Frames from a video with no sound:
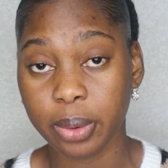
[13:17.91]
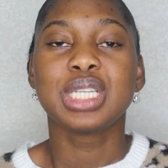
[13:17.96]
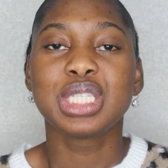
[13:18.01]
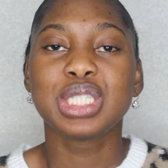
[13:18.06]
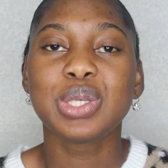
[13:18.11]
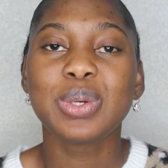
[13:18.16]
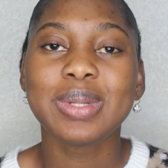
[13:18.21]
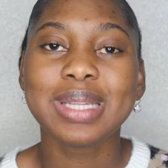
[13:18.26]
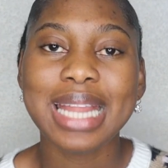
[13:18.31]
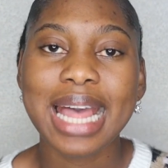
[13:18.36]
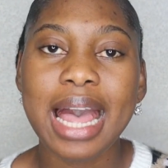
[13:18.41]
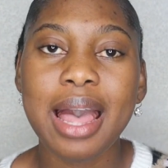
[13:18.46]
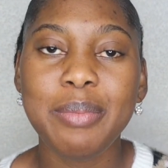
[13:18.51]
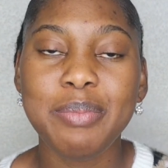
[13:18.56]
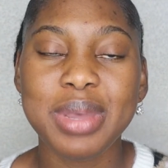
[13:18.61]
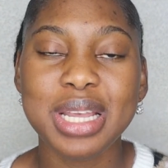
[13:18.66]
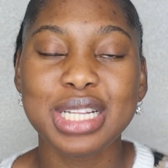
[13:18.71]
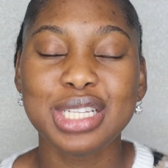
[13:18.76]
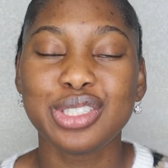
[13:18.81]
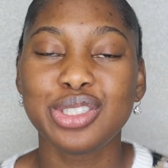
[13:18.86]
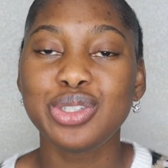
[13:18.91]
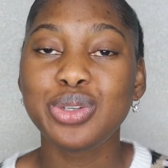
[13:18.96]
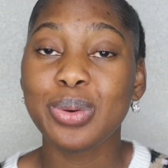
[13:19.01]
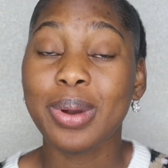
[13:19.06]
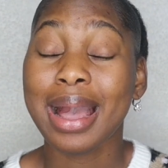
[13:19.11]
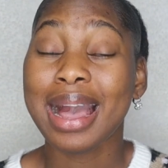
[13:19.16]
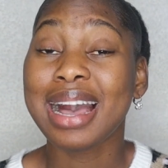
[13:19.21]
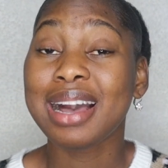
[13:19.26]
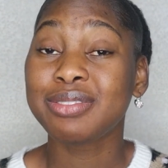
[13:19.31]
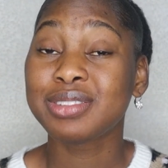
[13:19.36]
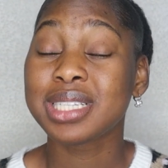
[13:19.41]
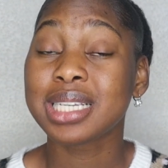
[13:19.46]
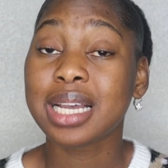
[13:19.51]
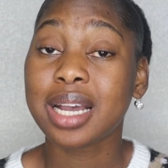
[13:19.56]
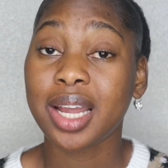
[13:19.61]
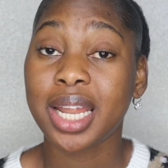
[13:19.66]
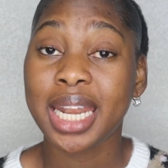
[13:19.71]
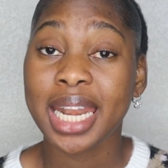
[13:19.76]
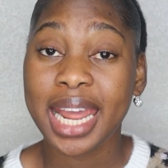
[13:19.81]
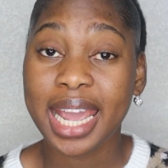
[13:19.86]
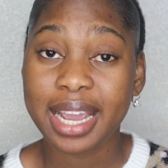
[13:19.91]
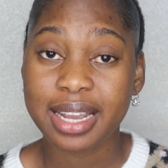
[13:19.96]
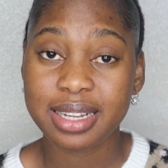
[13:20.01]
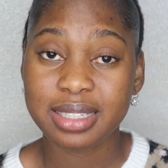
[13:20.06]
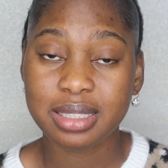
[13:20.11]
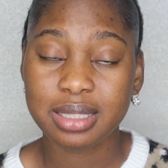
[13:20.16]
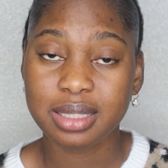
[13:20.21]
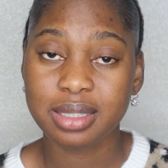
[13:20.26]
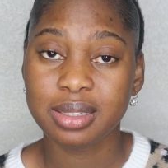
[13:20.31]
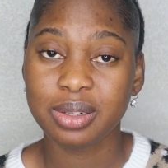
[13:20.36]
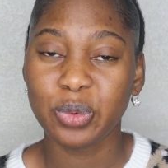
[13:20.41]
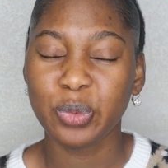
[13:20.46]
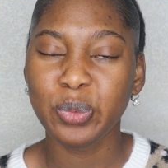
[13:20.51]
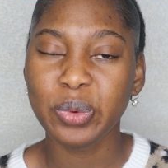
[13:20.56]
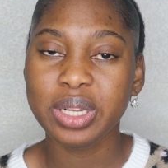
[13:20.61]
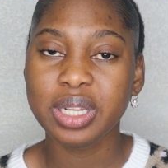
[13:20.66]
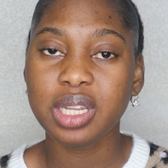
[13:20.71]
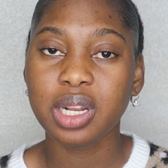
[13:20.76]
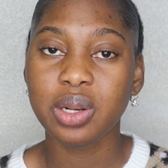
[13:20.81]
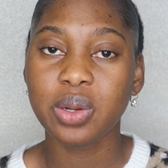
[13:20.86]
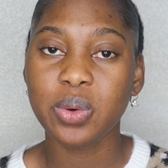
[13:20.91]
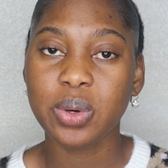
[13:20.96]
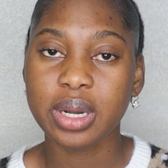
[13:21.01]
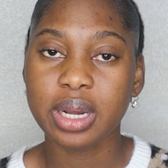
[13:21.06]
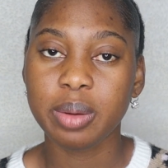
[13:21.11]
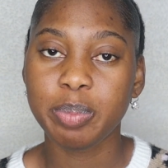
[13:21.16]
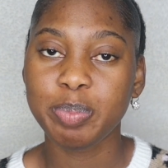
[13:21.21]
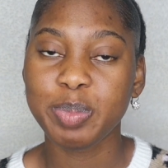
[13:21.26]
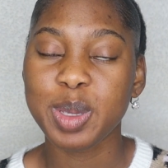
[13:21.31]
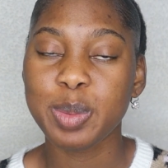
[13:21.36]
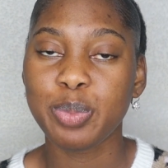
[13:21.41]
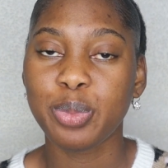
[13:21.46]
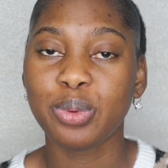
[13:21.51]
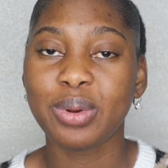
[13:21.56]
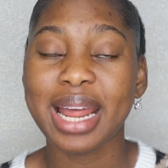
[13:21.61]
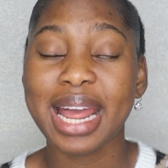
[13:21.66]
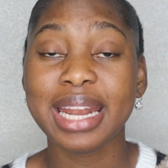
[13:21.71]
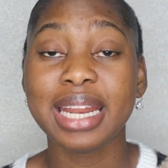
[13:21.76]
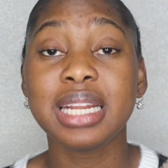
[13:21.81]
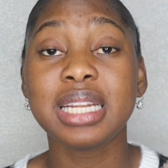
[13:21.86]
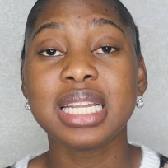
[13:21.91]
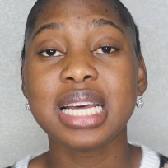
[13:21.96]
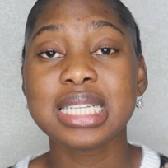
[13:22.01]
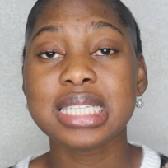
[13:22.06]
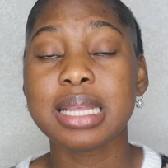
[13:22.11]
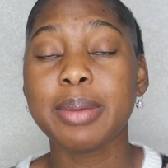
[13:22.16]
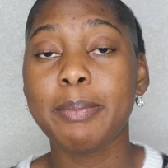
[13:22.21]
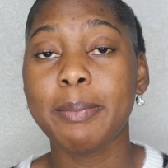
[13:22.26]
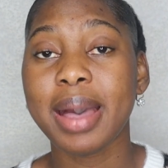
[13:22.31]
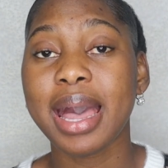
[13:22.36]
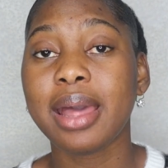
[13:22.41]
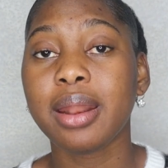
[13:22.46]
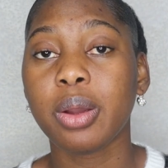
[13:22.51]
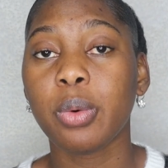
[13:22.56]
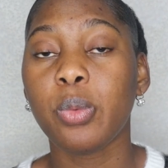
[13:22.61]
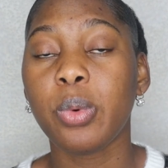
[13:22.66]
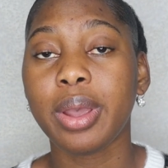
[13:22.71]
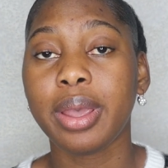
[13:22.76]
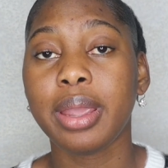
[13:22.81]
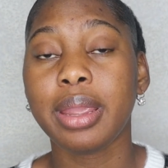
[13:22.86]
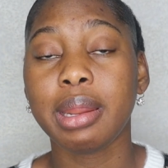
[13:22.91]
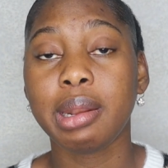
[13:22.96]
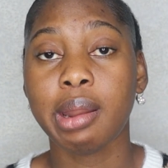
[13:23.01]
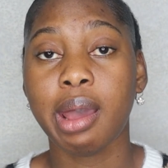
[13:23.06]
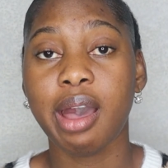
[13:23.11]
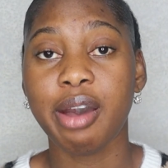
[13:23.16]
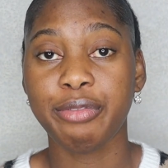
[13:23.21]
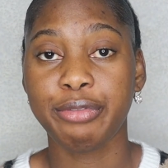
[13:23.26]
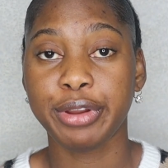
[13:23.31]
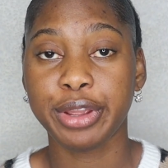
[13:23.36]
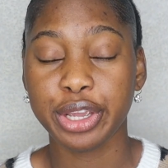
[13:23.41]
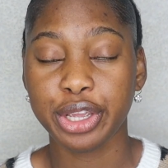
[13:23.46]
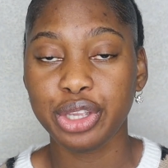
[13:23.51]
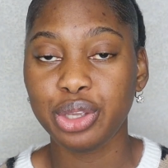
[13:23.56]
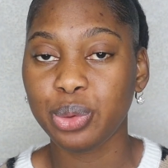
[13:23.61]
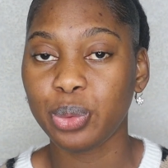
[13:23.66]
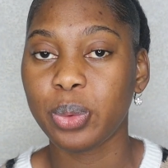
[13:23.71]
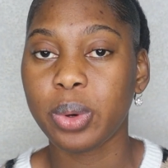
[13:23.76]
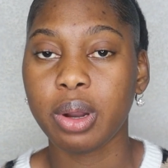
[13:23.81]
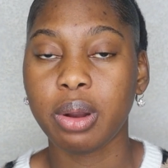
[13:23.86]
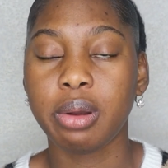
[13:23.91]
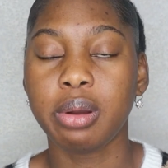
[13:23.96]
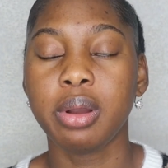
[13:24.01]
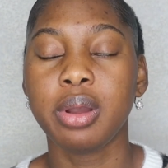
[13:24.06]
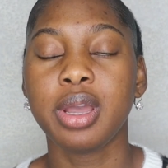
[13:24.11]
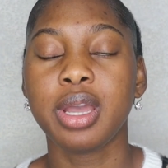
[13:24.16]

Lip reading: So that means you have to connect with the local people, and it doesn't matter where in Africa you are.